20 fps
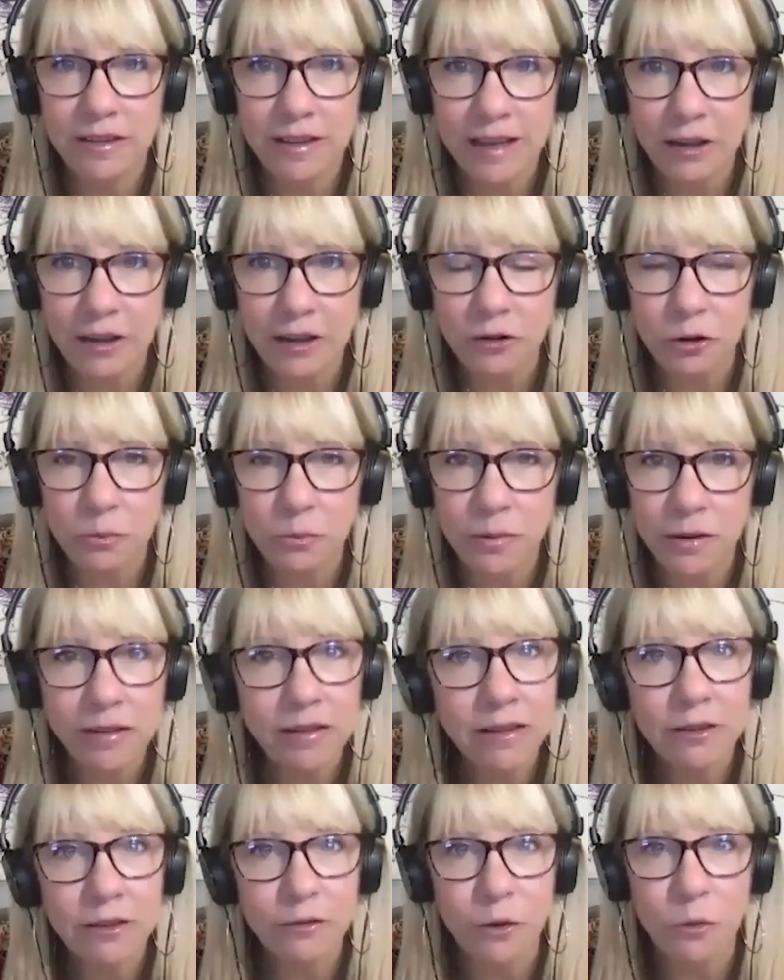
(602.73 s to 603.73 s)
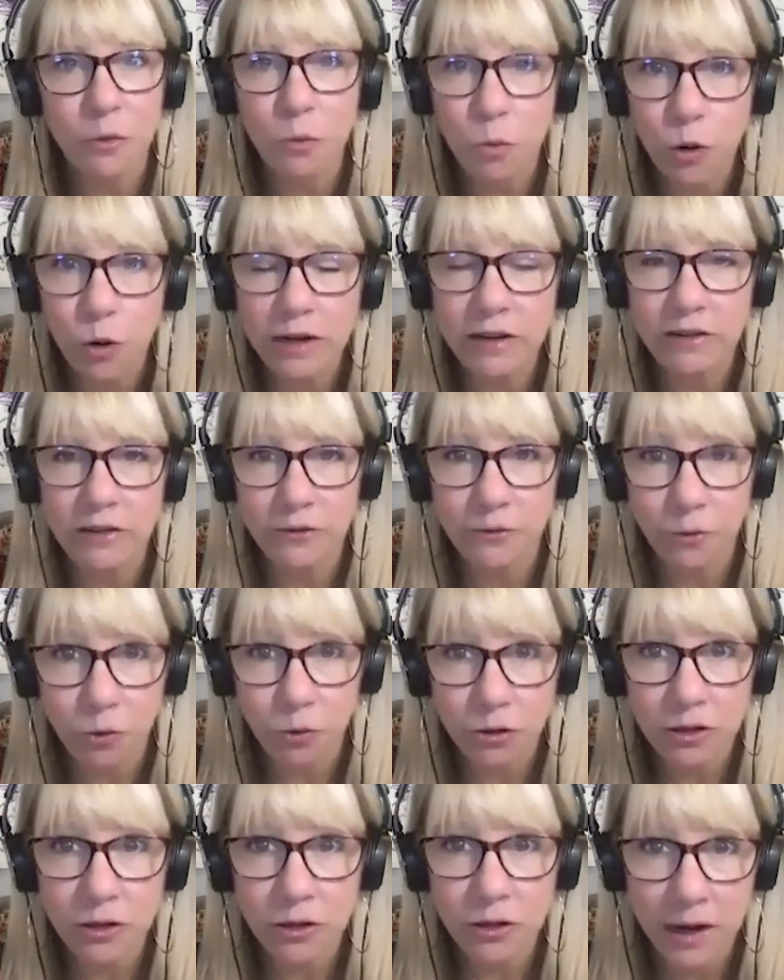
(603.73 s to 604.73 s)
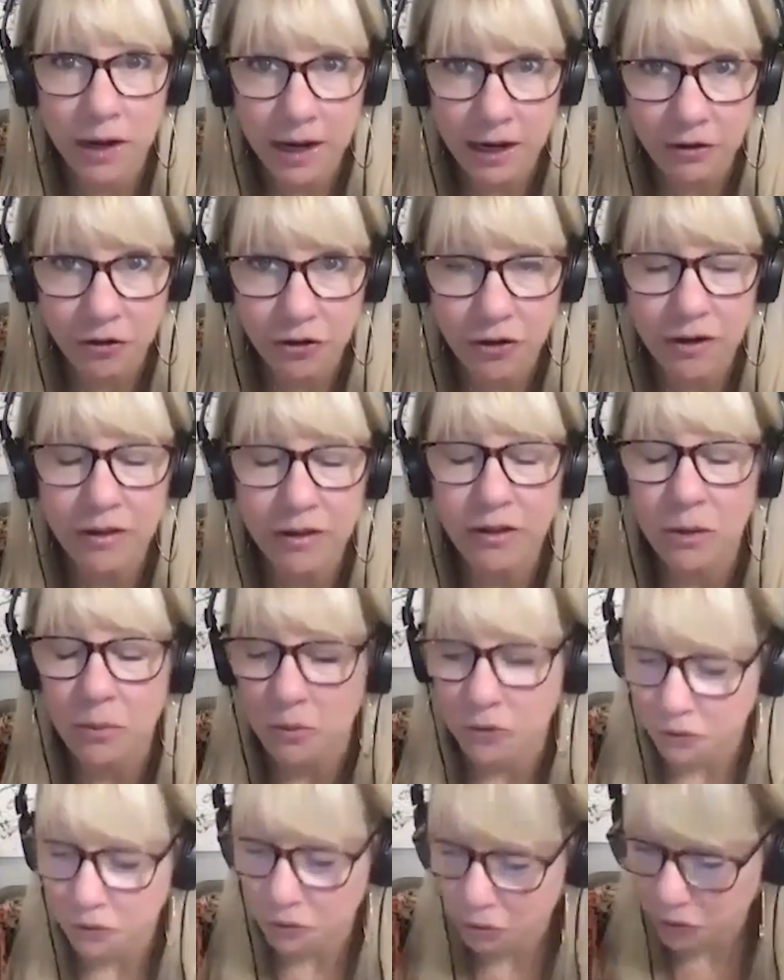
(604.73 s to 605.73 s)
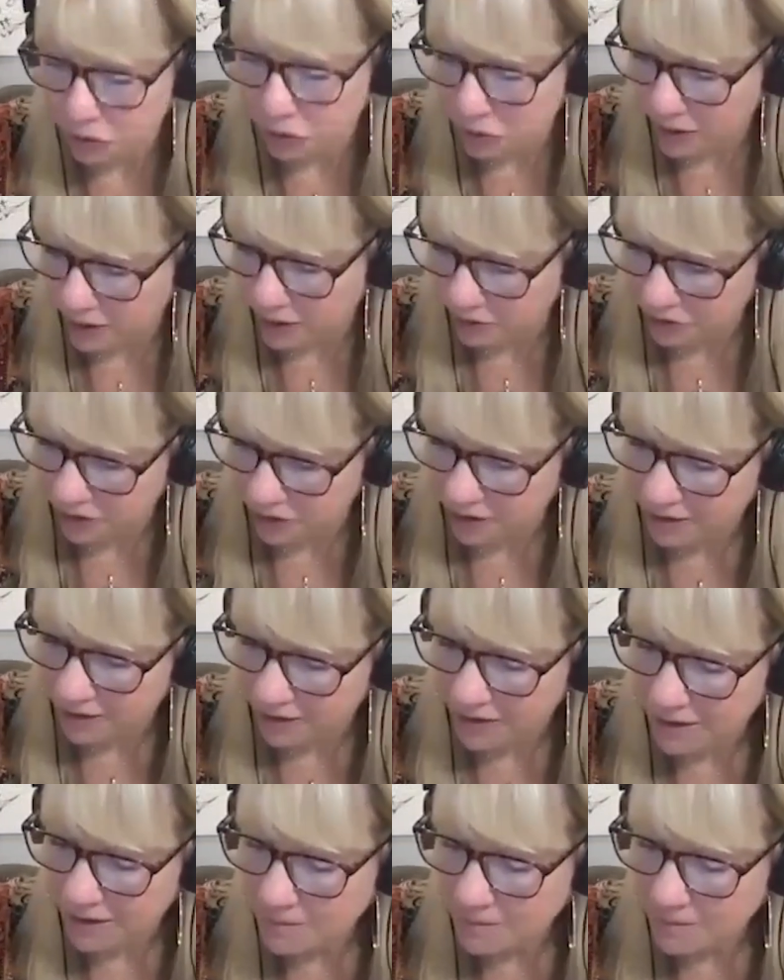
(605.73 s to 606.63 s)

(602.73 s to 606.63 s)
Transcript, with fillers: scaled her business from one to four locations, almost four locations.